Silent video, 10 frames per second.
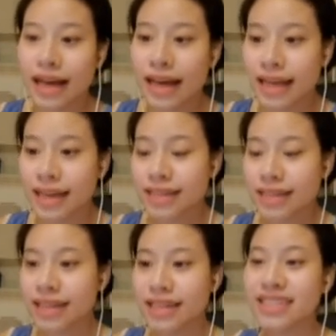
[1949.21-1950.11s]
And
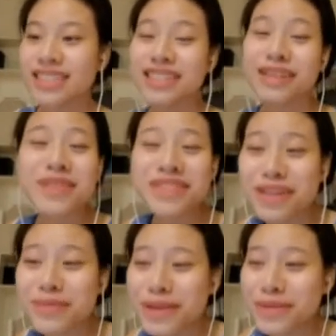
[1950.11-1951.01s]
to sum this
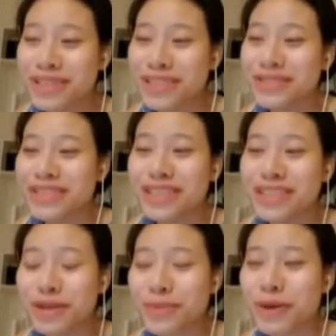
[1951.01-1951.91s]
up, I wanted to read a
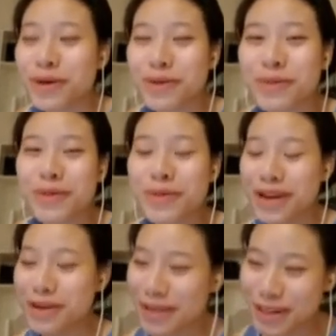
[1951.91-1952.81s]
short poem
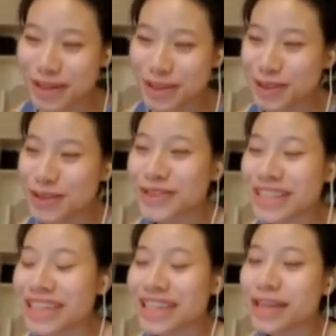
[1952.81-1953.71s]
prepared by yours
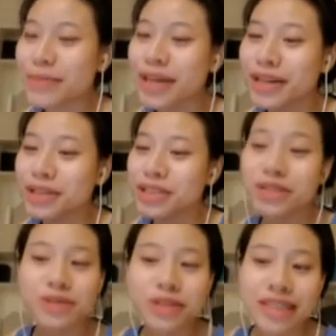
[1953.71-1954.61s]
truly about
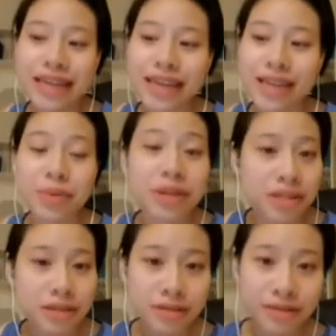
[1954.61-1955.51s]
children and
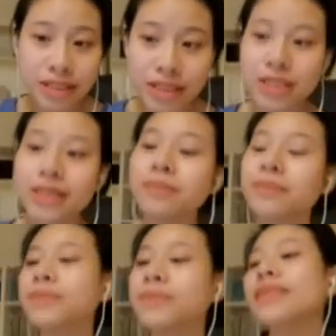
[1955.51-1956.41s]
political religion.
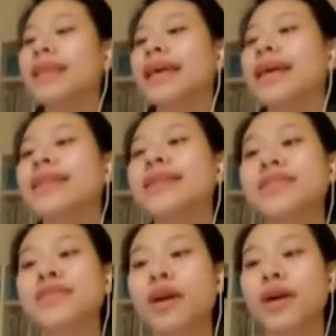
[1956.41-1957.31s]
And this
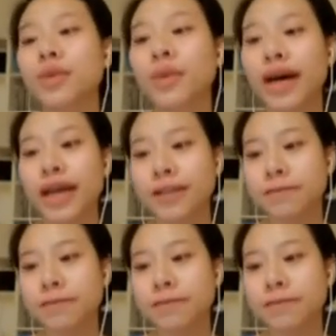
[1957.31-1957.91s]
is called Why.